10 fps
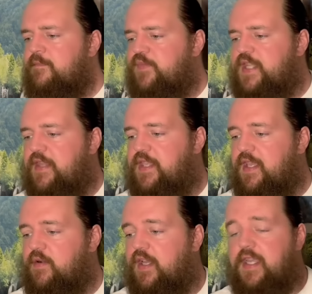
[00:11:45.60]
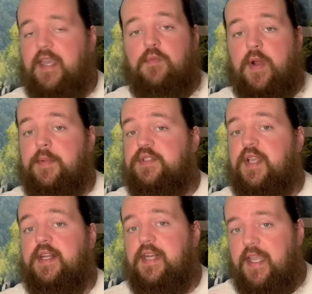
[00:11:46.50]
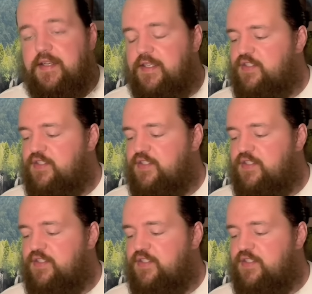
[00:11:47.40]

Death can, again, represent an ending.